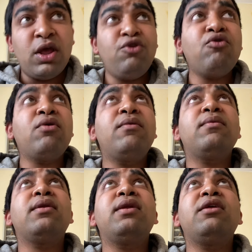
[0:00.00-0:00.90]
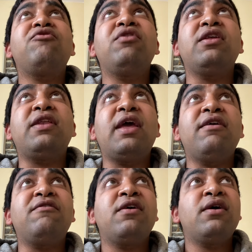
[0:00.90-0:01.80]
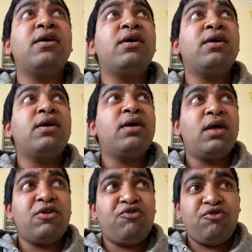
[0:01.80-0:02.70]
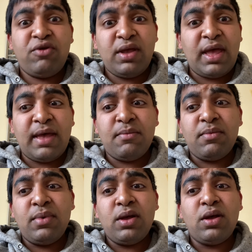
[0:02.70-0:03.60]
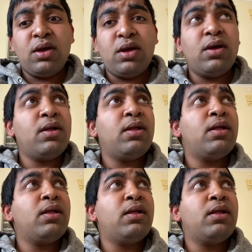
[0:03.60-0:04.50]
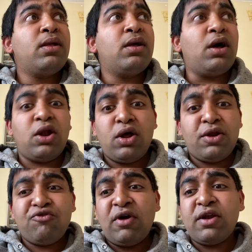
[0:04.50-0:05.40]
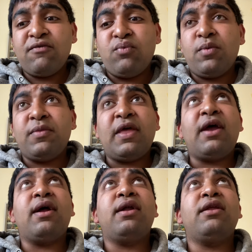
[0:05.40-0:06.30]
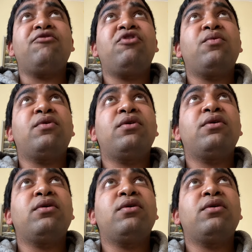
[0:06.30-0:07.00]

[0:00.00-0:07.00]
You could literally date a, um, a non-attractive woman there, and she wants,